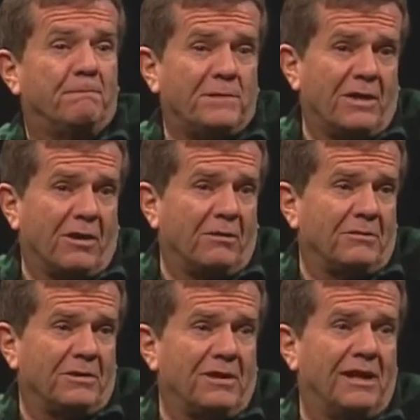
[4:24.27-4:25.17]
You know,
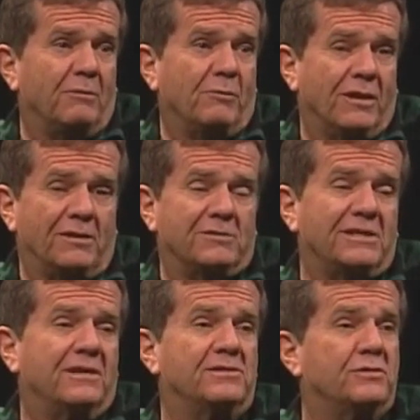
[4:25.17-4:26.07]
you got to re-
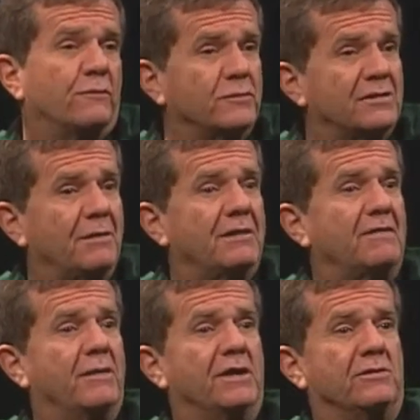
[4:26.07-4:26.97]
understand this is the first time that they
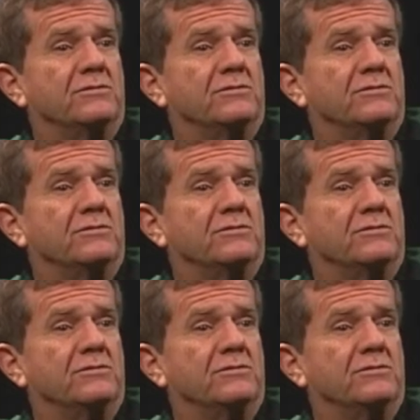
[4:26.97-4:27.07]
met you,